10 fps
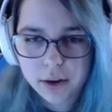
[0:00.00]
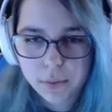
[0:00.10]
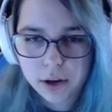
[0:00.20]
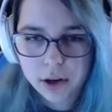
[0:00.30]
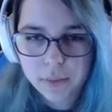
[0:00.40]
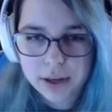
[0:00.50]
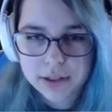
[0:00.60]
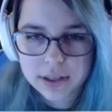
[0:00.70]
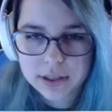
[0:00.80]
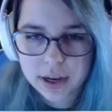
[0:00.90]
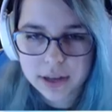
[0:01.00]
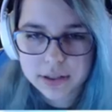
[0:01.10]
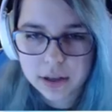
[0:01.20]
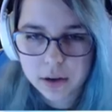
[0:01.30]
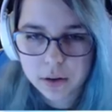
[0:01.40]
want to arrest these guys,
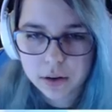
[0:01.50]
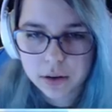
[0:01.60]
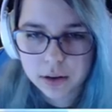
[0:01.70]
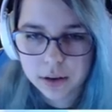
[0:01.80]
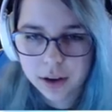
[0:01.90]
though. That killed me.